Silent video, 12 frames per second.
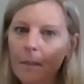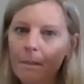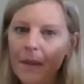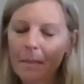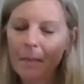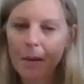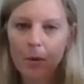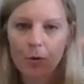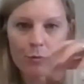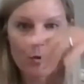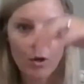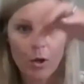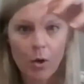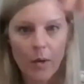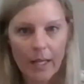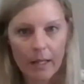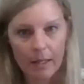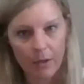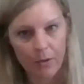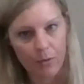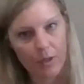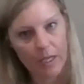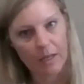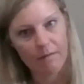They may move real quickly
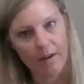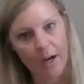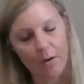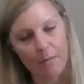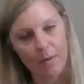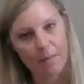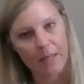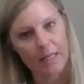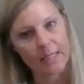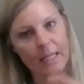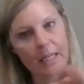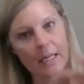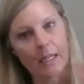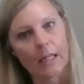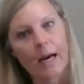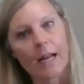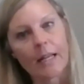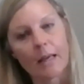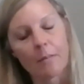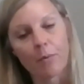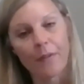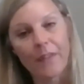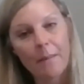through the environment because they need a lot of input.